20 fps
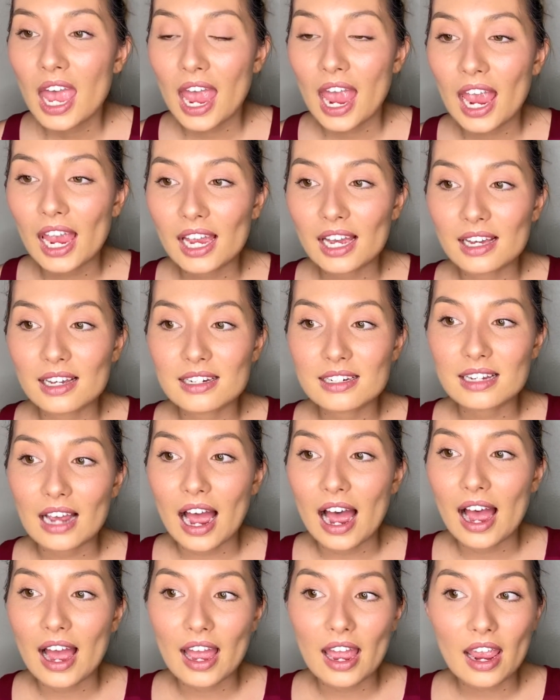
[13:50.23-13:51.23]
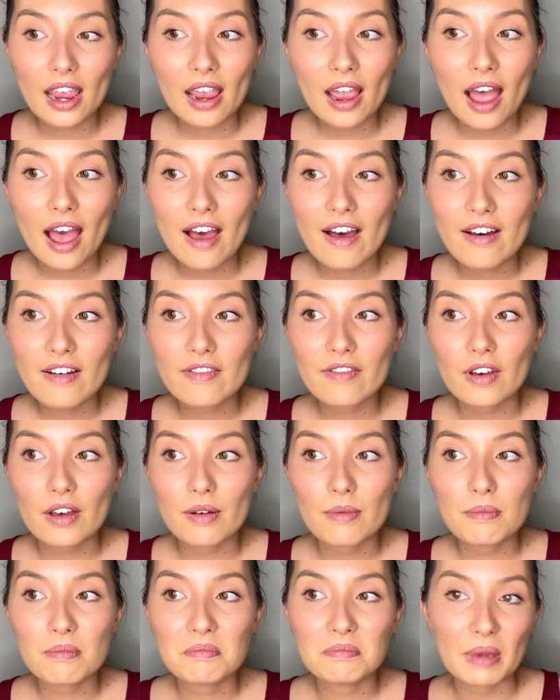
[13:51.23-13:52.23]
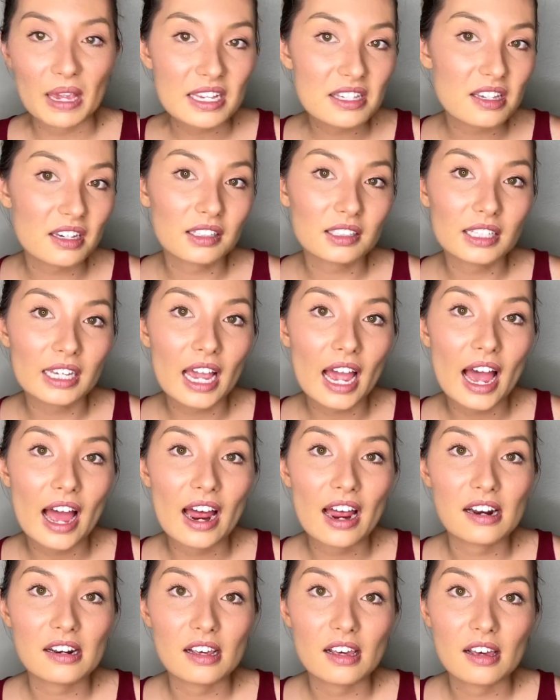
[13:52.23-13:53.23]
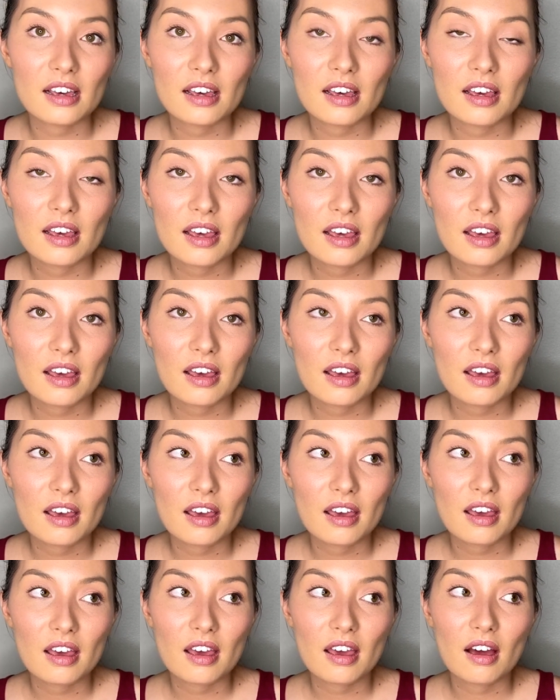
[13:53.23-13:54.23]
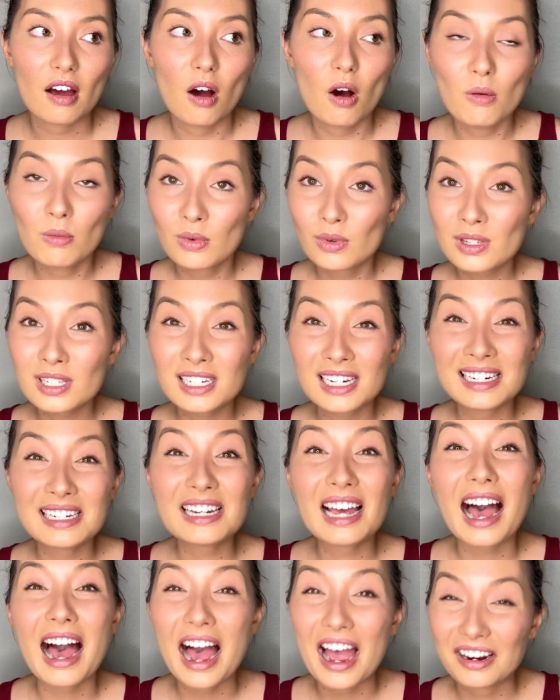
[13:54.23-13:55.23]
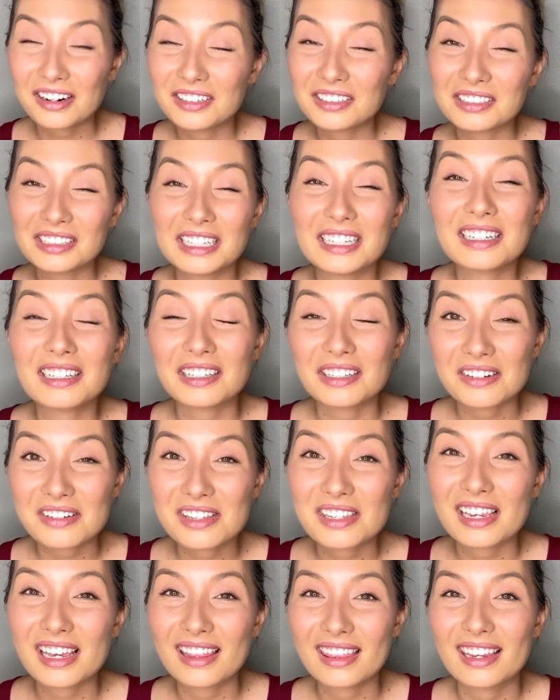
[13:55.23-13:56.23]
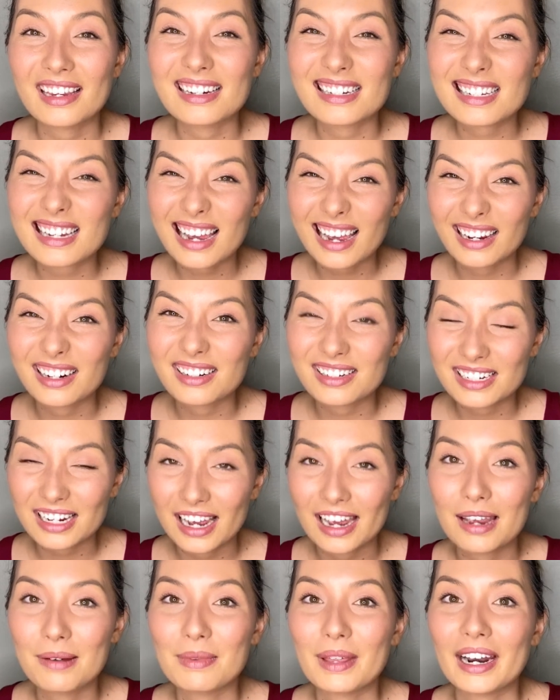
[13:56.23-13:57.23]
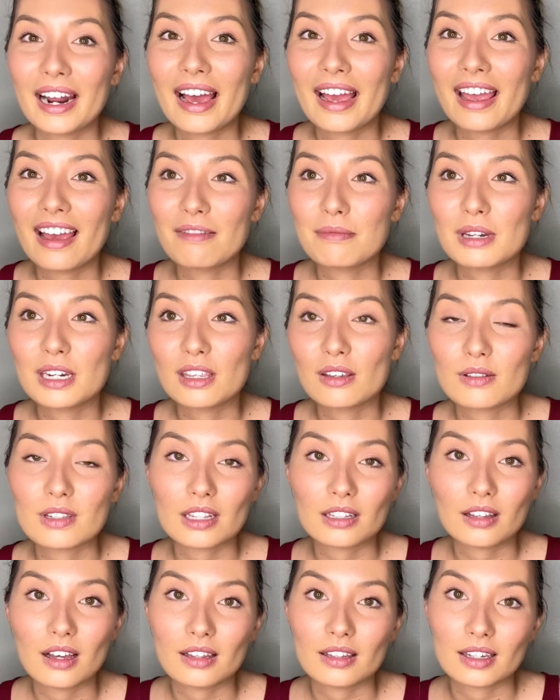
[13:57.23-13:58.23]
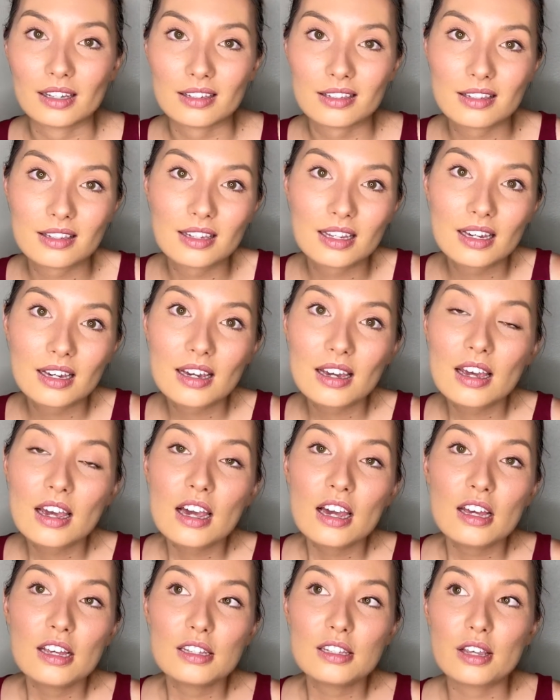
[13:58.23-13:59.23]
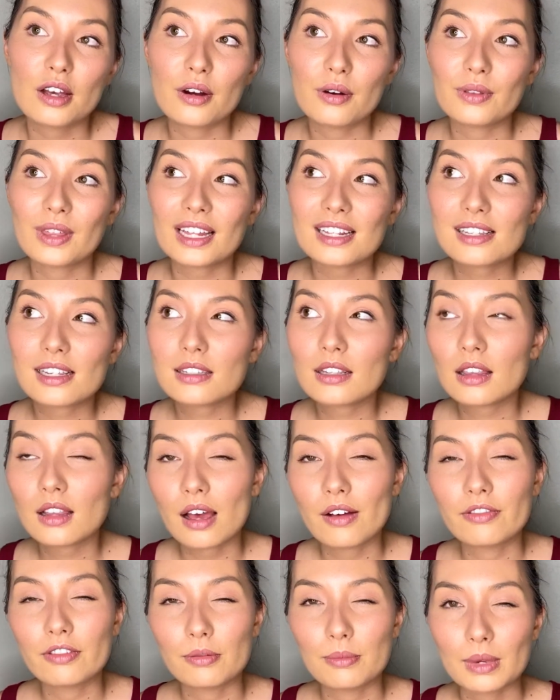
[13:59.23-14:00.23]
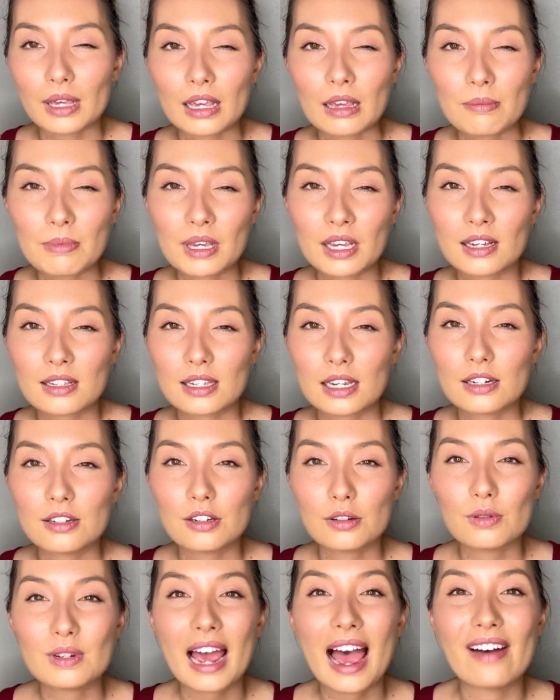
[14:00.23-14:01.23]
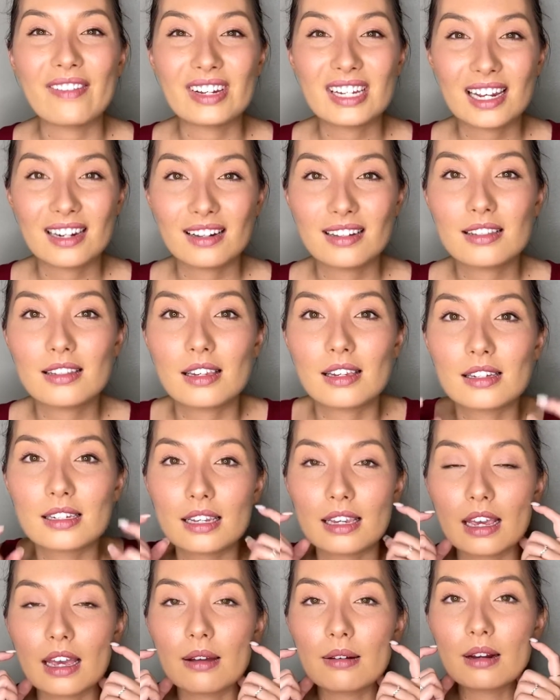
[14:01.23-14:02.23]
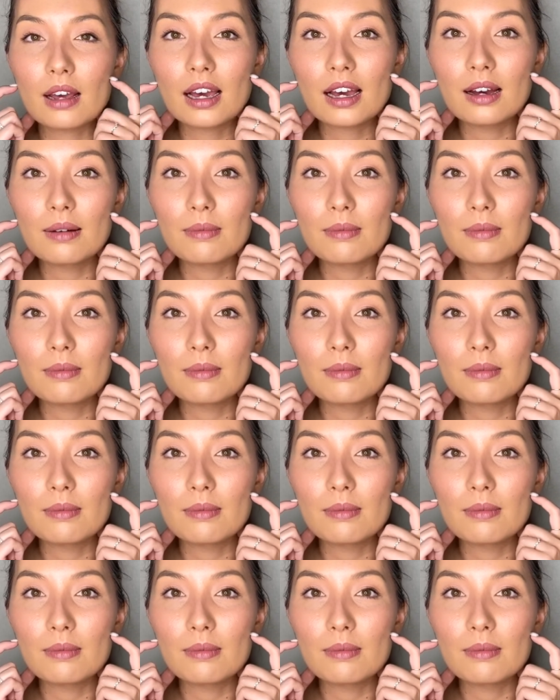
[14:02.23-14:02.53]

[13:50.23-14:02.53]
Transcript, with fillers: And I have basically had almost entirely clear skin the entire time that I have been using Lawless. So that says a lot for me because I do have a tendency to get uh,